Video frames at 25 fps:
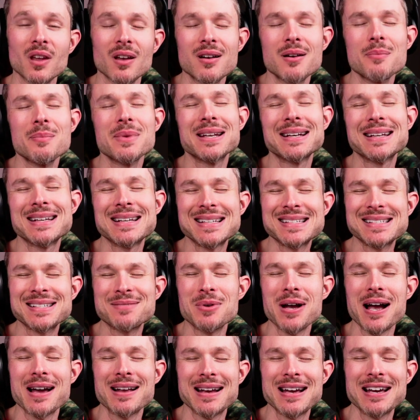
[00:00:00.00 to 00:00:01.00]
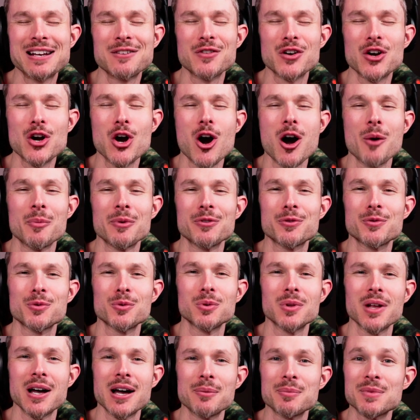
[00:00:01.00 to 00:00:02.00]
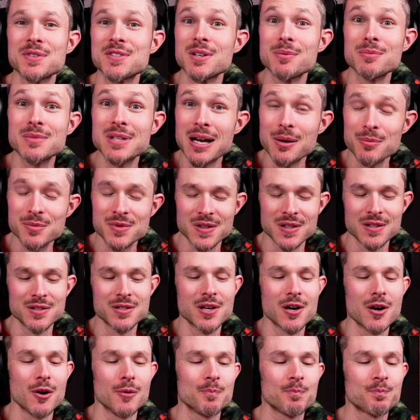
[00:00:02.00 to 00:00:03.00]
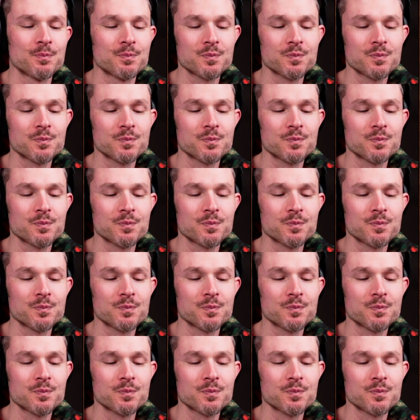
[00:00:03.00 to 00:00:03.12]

I mean, it is a kind of a common through line, but sometimes they don't.